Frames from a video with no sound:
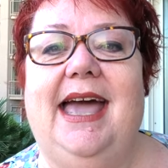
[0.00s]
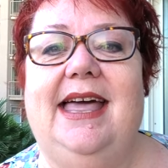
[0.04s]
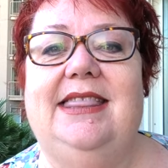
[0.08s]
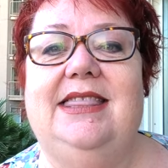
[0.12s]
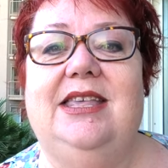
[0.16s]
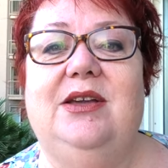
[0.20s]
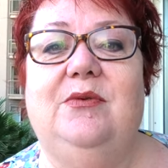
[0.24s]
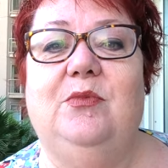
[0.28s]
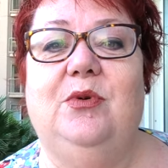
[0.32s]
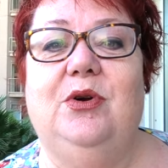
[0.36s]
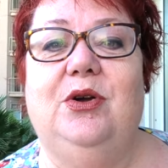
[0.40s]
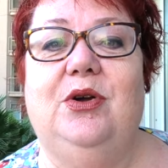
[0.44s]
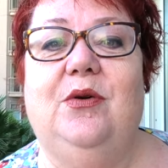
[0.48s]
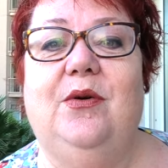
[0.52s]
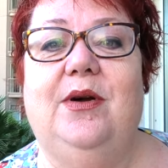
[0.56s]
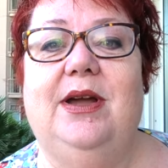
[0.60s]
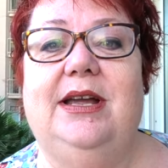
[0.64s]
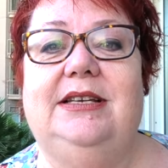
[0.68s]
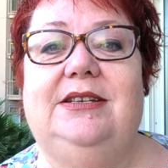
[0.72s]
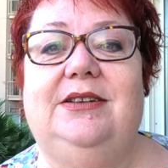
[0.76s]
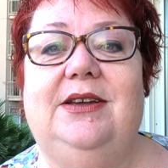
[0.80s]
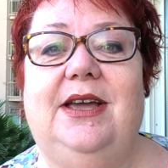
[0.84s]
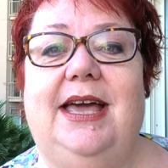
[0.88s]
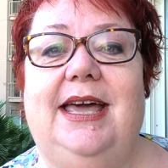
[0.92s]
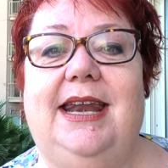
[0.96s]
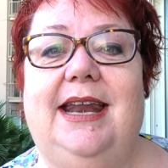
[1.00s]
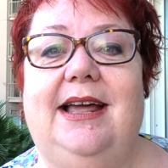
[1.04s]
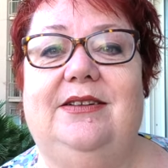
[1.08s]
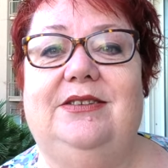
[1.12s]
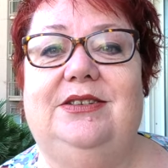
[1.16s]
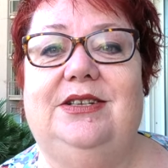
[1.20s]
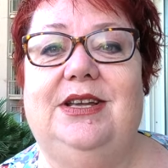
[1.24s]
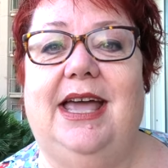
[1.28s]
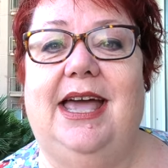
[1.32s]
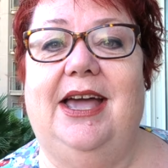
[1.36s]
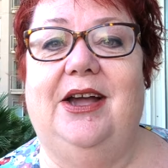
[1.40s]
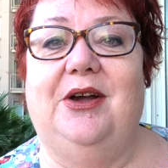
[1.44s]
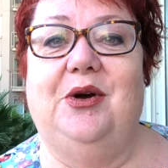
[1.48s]
And then we're going to head
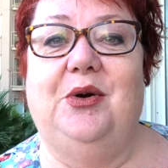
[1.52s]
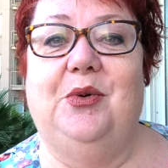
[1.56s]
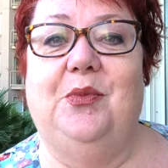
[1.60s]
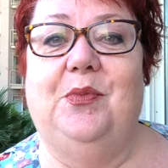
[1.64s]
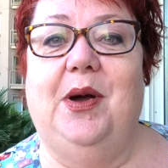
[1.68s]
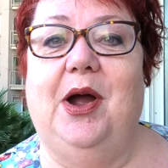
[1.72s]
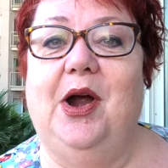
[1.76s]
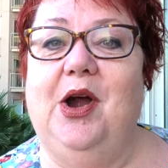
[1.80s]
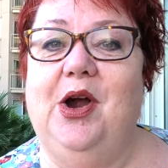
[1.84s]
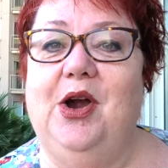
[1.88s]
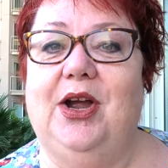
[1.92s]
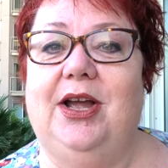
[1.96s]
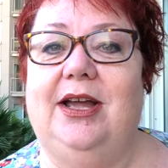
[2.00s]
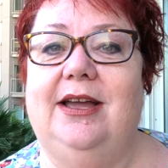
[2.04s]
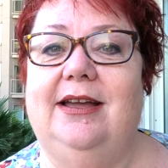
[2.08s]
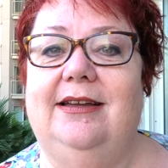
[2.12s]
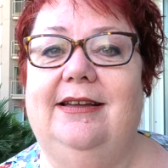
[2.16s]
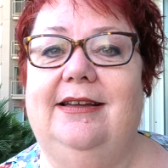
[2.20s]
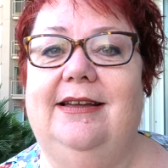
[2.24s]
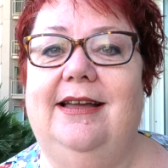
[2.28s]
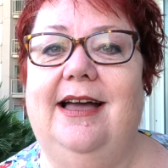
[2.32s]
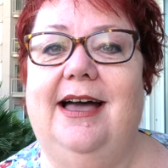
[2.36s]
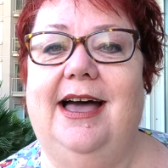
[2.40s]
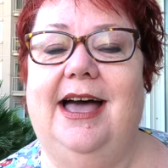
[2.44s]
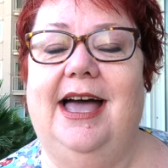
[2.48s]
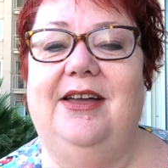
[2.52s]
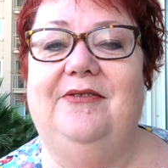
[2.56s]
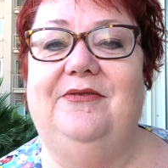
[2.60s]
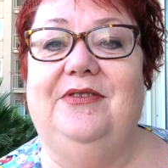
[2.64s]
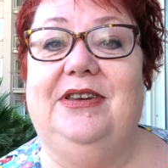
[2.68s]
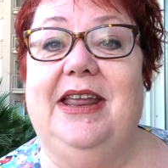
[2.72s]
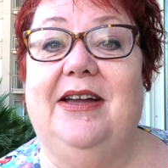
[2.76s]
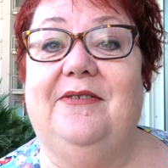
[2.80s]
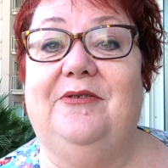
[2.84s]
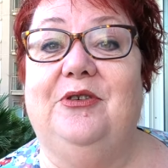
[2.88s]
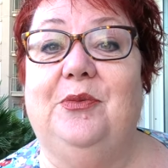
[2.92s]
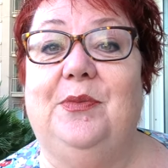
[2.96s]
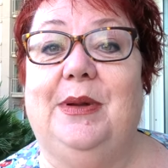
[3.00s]
out to Echo Park. I've
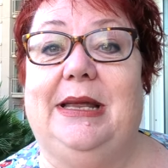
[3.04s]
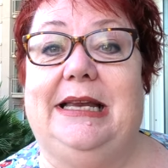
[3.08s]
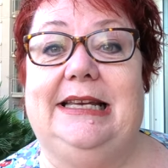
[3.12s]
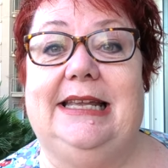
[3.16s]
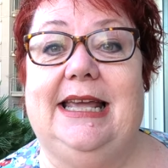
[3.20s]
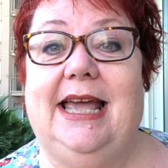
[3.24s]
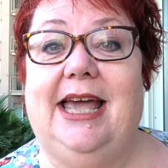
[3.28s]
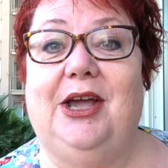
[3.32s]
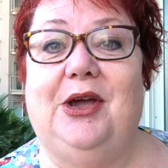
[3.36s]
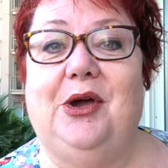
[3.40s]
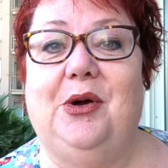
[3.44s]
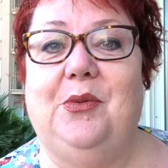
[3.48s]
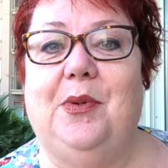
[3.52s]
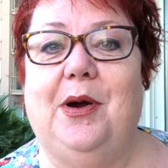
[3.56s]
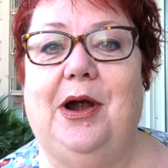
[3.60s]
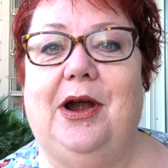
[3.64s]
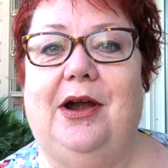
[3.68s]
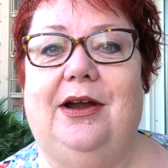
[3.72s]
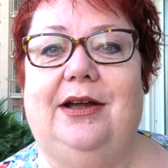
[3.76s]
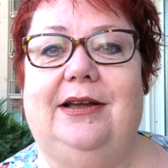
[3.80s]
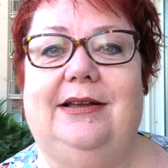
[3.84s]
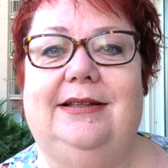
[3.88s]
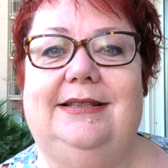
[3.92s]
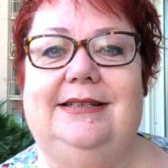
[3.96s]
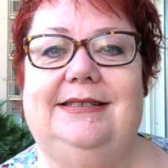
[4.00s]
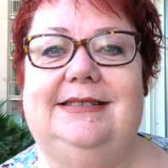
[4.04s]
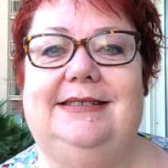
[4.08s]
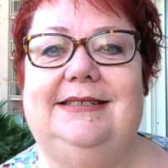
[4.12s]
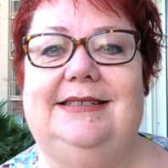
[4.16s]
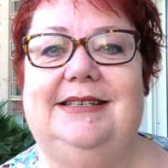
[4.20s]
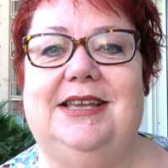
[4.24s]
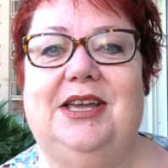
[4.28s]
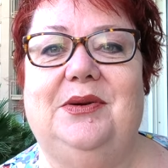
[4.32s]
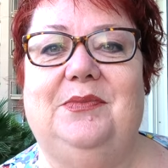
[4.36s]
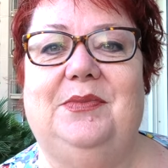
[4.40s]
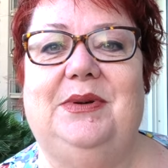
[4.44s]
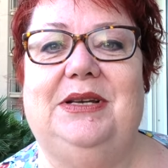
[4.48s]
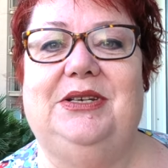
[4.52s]
never been to Echo Park. This
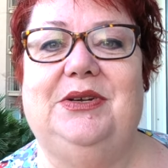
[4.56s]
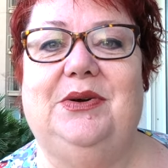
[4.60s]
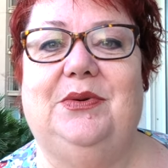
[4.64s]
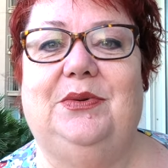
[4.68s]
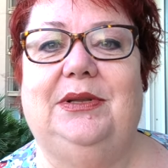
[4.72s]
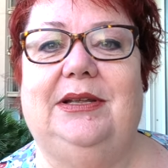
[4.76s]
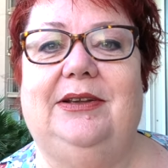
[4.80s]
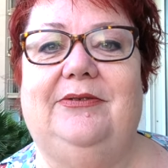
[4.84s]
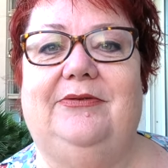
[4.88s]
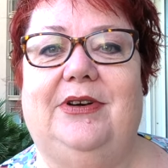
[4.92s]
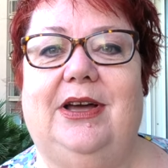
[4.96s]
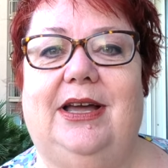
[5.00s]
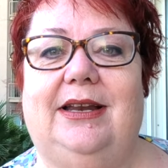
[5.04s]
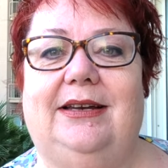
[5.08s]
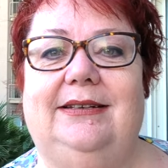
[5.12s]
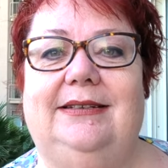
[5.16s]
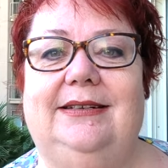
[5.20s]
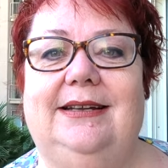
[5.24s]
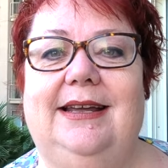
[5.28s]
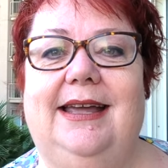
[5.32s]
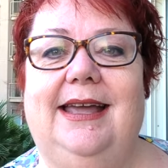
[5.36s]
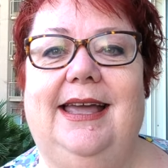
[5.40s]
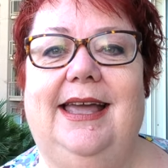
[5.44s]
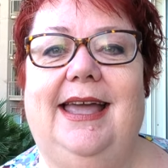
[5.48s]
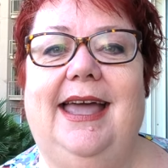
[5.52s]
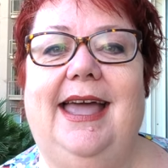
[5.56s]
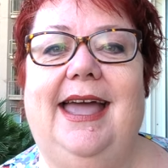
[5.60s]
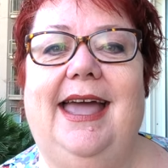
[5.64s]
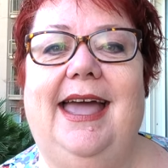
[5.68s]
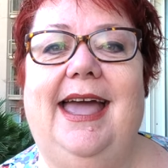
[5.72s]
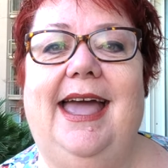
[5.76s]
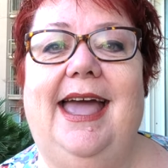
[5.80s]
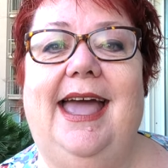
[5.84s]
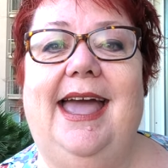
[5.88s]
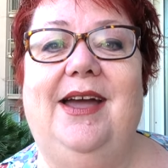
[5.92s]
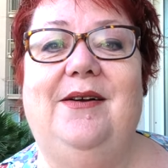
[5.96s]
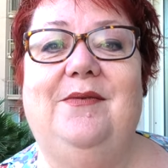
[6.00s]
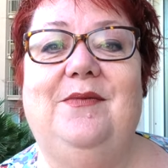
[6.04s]
is gonna to be totally fun.
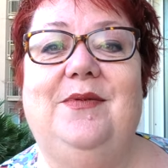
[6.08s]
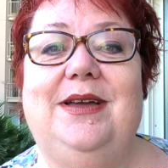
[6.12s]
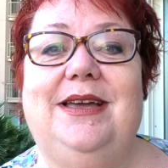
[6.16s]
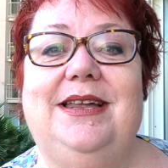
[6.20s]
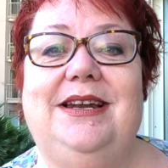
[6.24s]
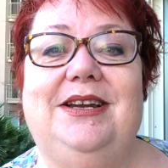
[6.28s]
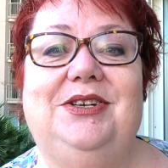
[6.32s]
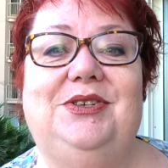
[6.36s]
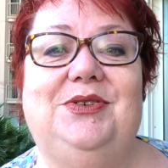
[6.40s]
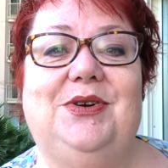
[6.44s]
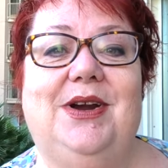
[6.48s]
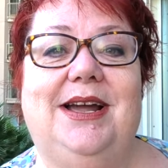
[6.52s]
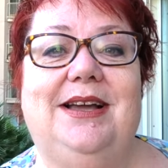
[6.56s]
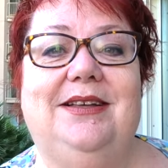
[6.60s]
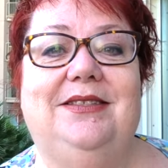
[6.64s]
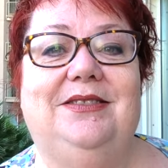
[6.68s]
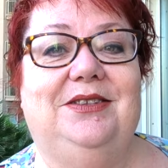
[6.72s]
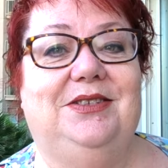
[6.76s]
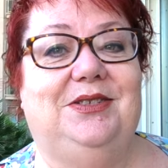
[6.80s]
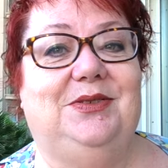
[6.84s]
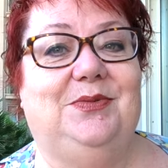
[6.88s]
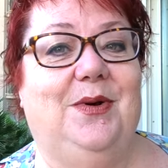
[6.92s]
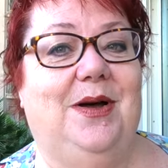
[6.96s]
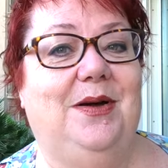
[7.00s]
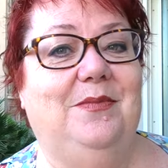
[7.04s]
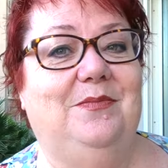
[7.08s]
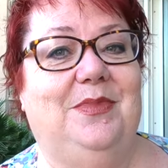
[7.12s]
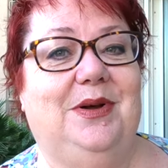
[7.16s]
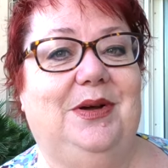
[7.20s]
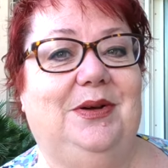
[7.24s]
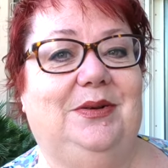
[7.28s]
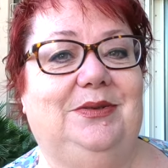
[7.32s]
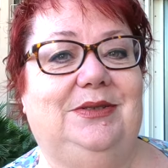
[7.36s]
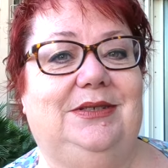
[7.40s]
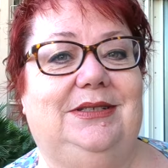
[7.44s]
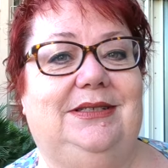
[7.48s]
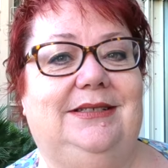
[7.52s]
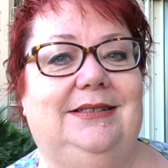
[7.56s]
And we're gonna try out the swan
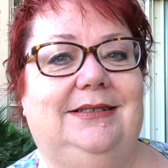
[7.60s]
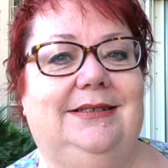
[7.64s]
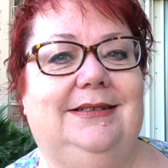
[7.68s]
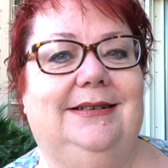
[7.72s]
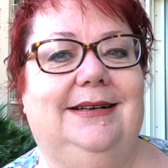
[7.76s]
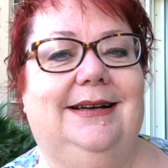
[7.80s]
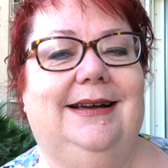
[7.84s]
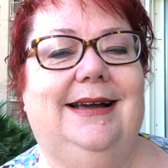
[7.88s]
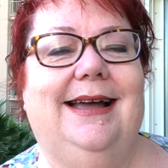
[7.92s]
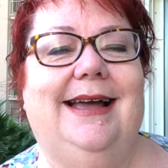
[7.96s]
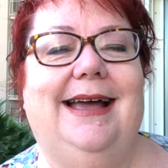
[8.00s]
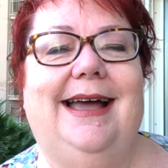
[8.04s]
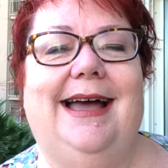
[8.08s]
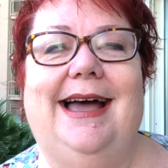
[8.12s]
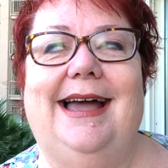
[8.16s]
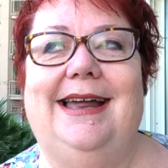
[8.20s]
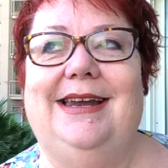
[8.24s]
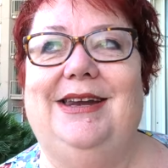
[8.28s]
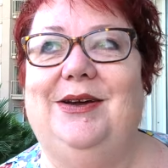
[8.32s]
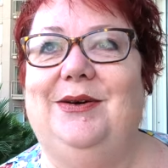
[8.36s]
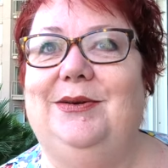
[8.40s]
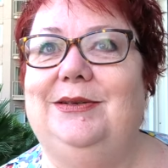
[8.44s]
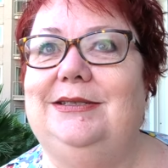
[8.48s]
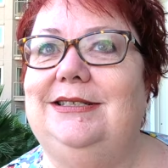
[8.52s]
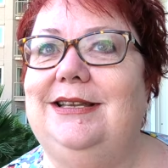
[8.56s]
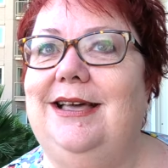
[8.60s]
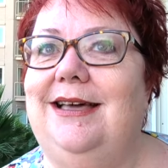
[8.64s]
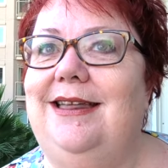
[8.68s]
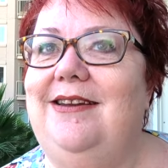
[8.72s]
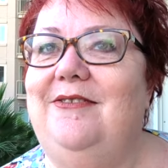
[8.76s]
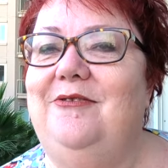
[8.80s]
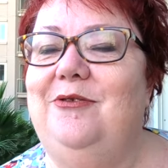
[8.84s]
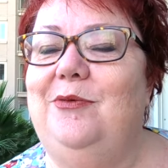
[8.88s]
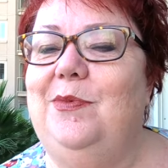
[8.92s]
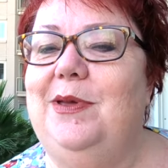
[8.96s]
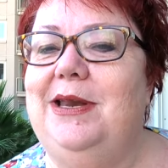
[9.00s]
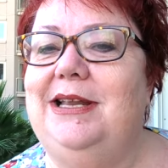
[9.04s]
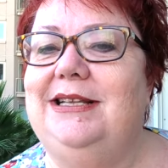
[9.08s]
boats. I know it's not
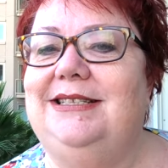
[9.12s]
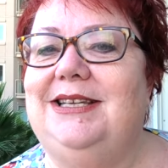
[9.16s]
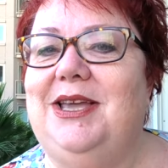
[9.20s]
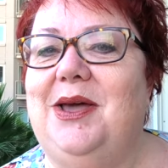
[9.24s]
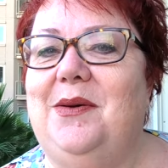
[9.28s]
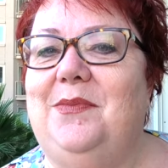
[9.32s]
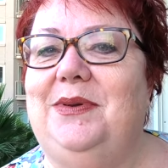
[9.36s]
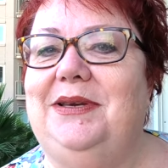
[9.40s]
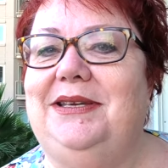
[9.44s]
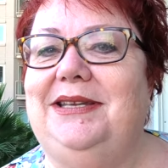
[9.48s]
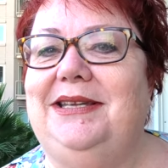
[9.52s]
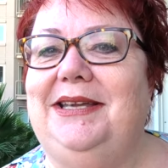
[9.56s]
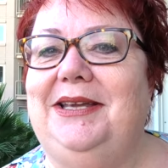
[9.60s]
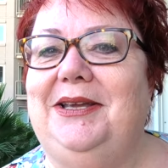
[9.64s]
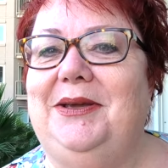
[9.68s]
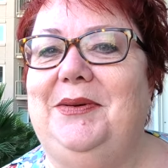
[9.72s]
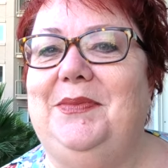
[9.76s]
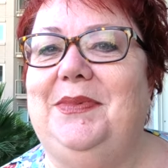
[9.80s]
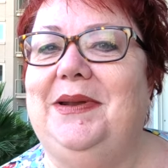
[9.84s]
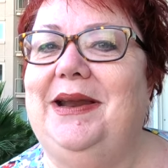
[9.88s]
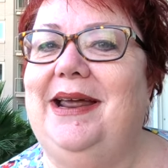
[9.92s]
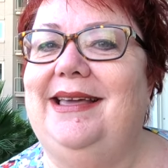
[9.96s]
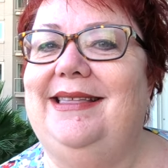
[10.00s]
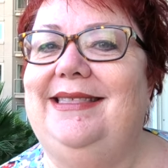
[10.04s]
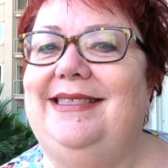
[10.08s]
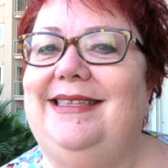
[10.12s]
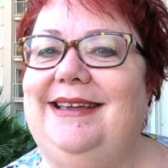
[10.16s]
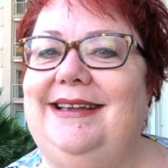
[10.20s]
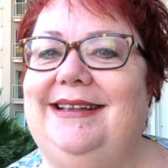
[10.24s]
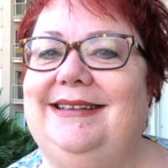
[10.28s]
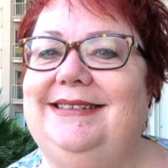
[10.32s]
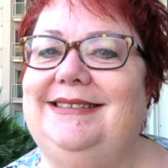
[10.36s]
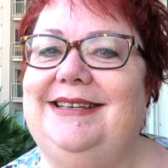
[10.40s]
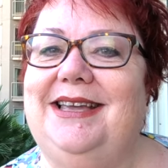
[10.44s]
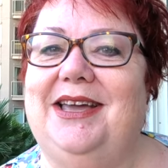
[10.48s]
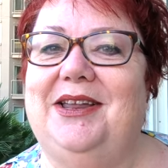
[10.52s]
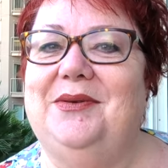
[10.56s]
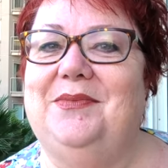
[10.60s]
everybody's cup of tea, but I
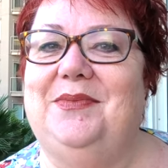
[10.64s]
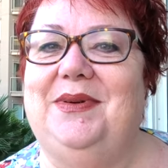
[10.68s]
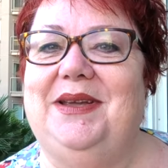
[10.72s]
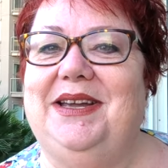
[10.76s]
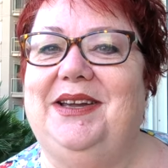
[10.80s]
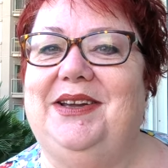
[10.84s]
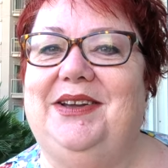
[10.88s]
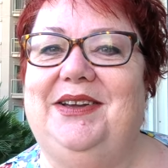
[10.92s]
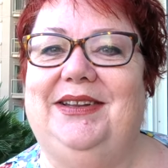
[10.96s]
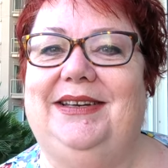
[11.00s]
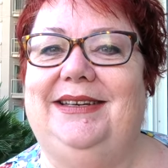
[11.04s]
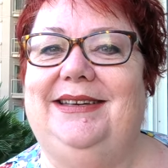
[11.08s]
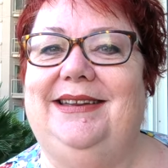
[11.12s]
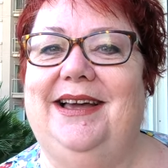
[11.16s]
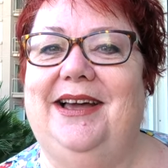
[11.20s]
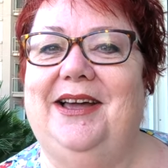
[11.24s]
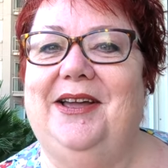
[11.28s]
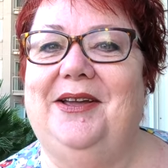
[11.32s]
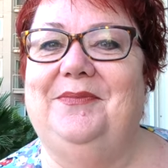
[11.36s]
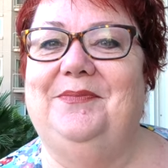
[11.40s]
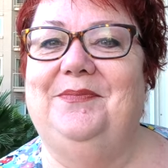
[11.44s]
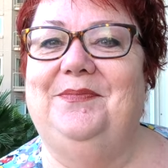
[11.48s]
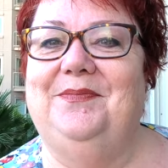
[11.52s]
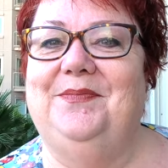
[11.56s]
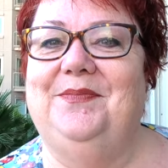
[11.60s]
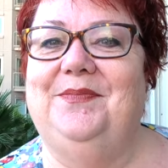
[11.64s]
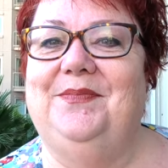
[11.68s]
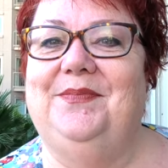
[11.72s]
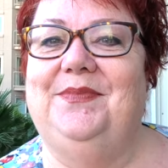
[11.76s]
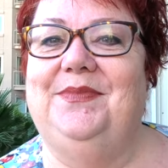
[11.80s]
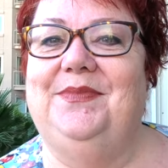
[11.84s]
think it's gonna be a good time.